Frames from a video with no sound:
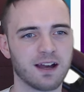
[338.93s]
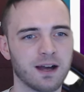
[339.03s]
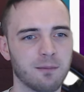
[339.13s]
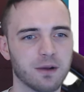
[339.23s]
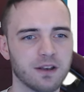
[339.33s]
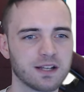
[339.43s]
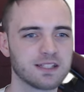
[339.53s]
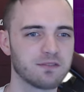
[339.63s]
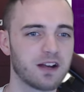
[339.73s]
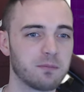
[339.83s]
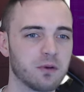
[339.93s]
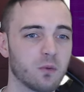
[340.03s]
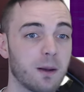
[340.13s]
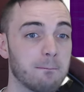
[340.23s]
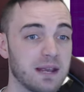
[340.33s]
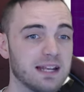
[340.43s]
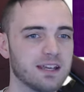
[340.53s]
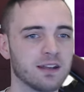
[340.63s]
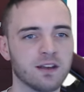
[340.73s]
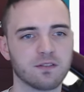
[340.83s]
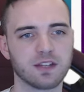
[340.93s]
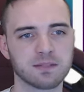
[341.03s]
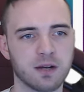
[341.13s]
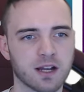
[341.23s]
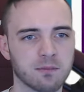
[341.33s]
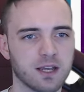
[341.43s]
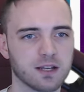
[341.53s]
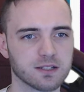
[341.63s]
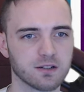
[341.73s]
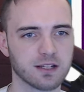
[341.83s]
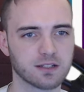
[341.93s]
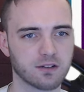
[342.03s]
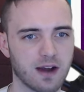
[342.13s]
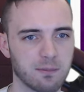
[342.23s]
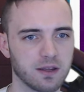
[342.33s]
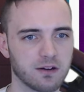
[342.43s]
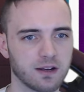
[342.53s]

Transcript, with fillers: um, but 95.1 million for these market makers looking to grab here.